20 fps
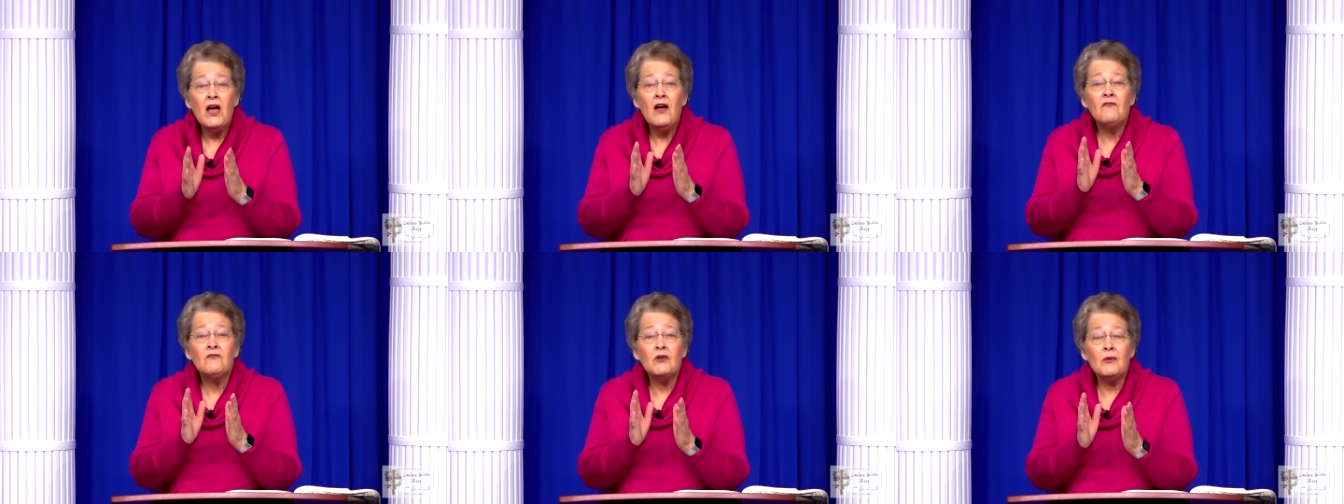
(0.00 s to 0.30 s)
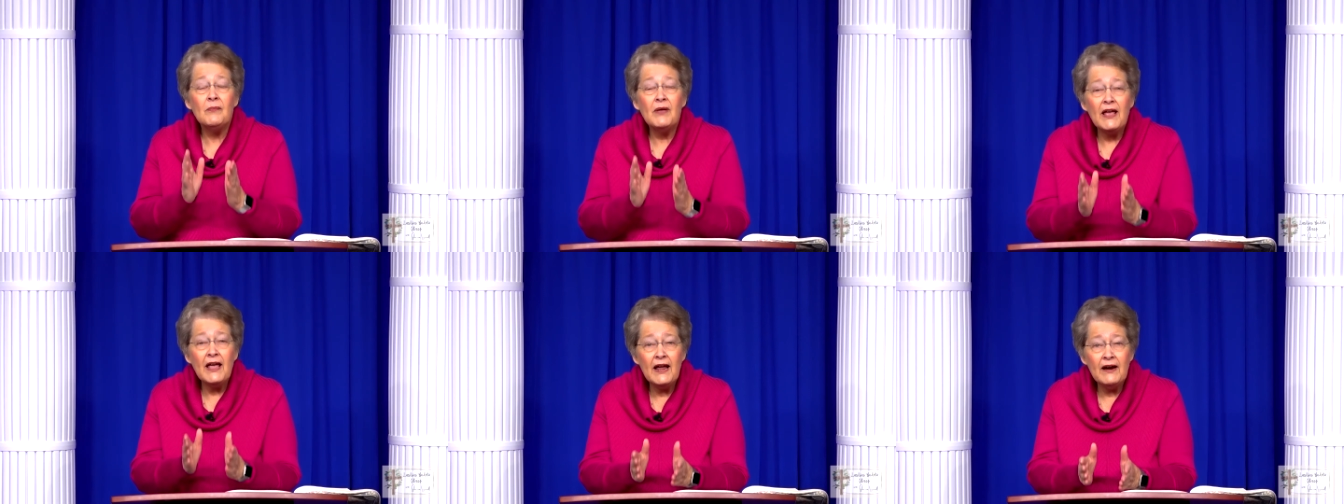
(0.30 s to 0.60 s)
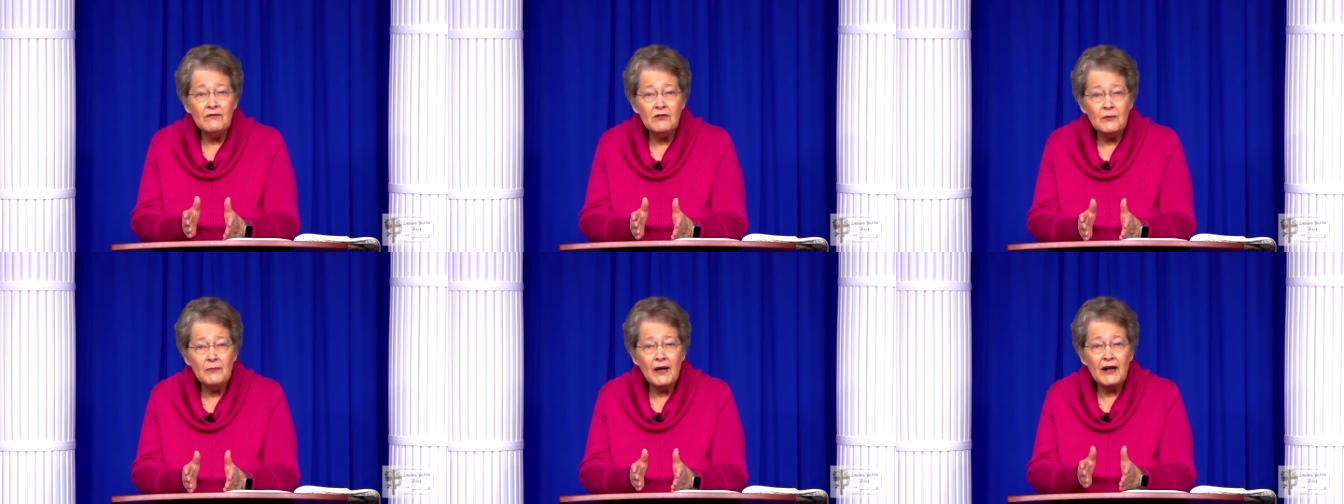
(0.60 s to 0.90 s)
from
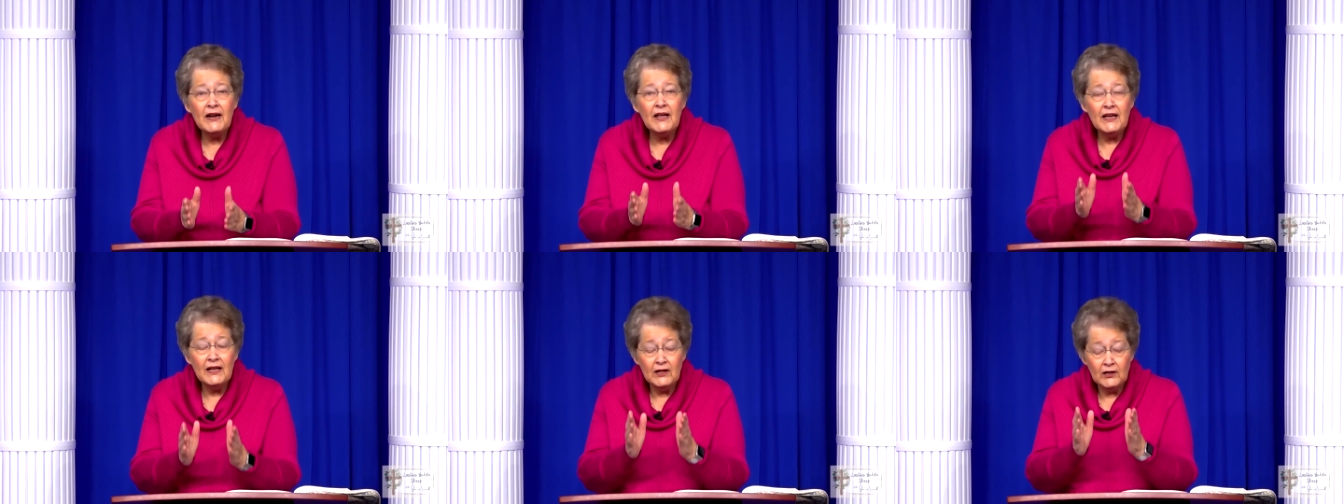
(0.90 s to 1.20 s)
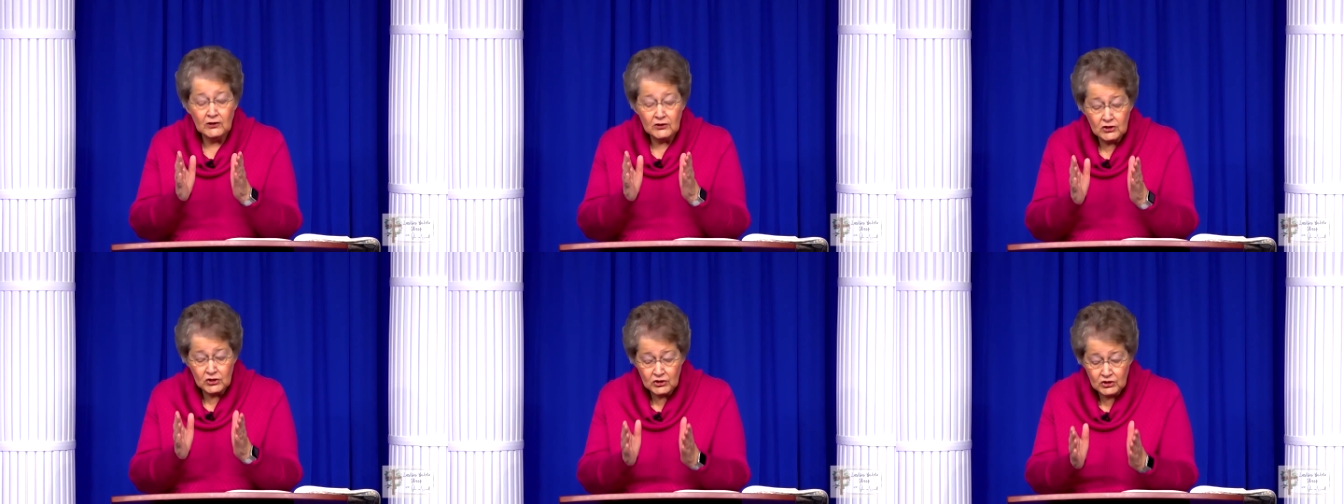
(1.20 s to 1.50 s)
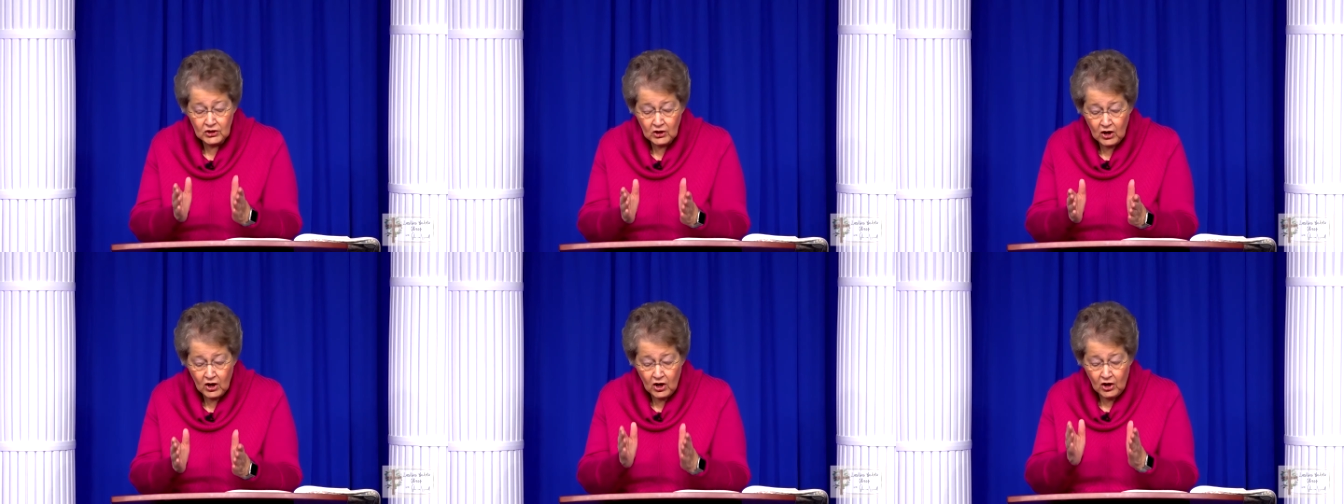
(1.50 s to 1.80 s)
everybody else
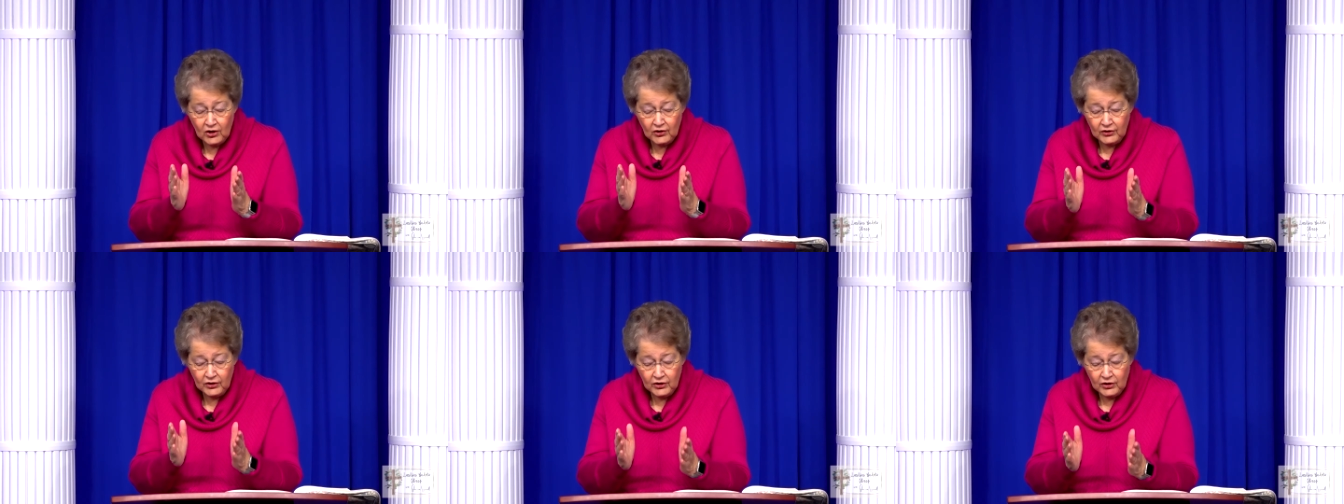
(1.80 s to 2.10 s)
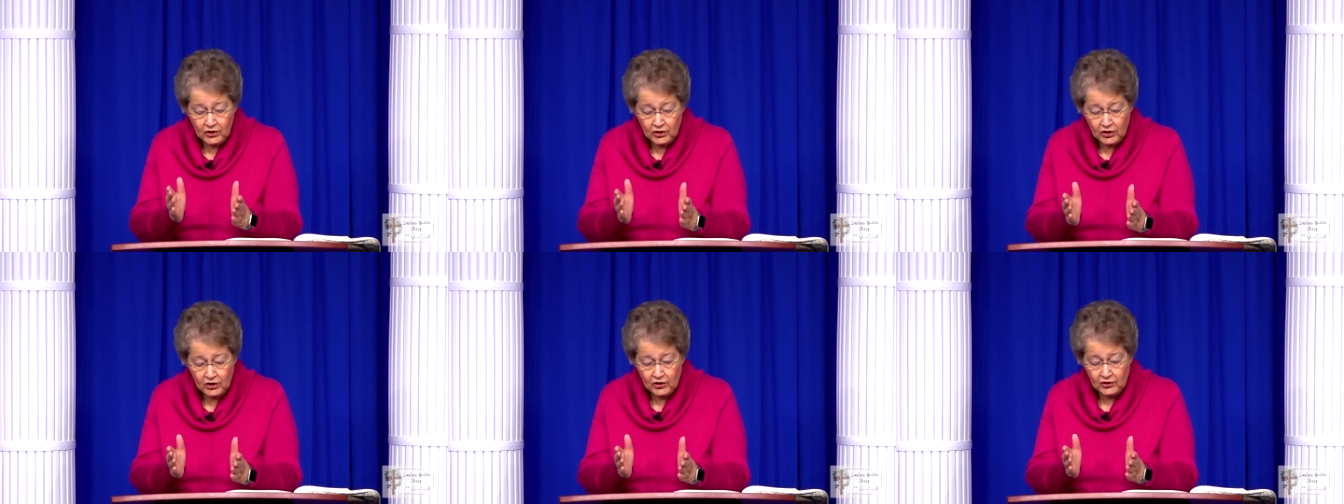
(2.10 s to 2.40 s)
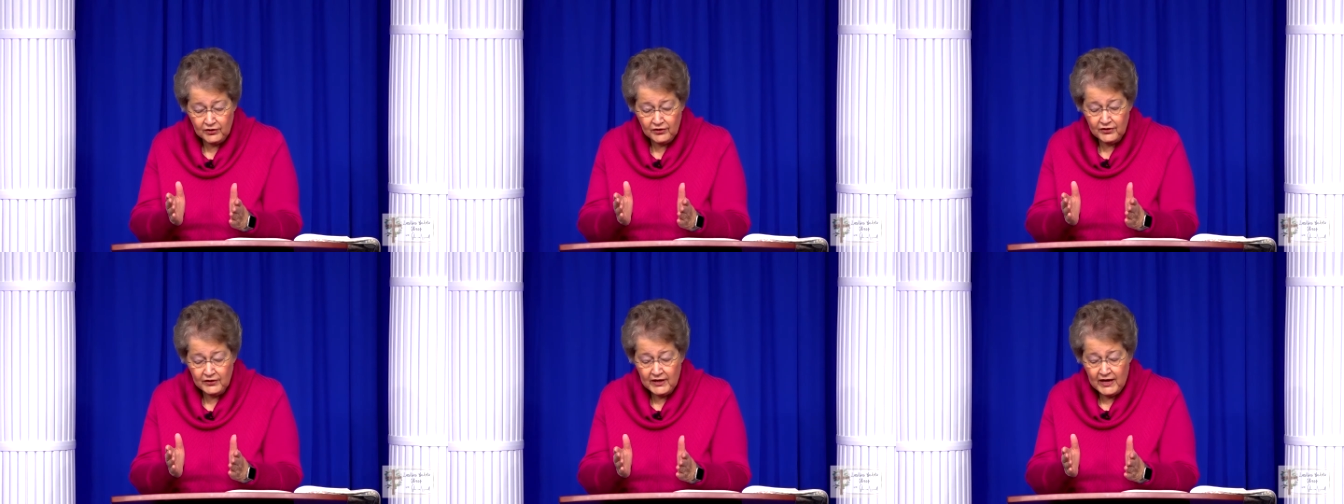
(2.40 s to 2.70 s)
on
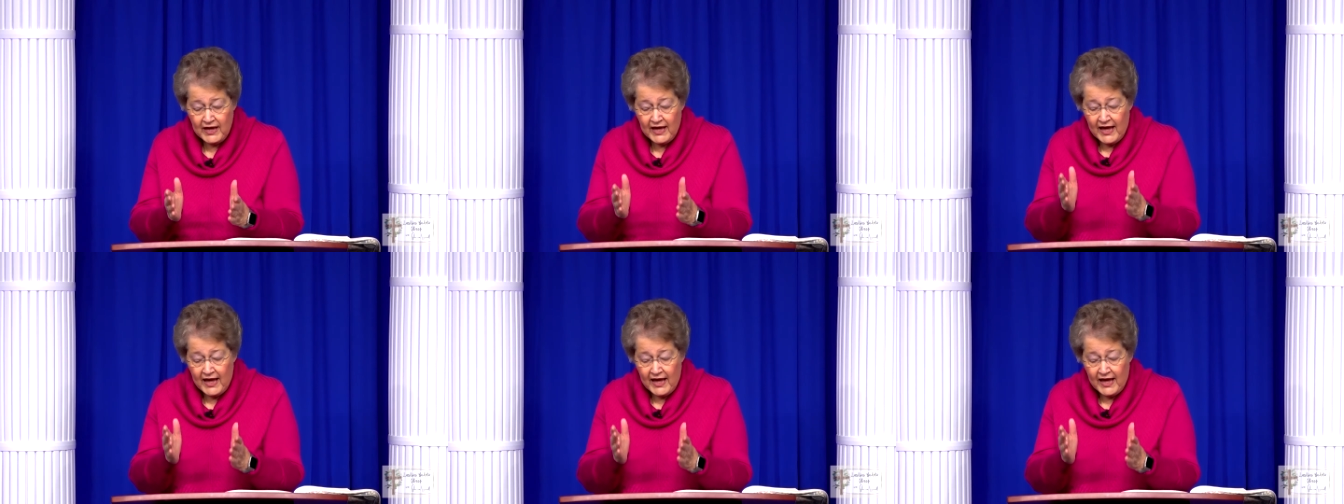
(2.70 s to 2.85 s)
earth.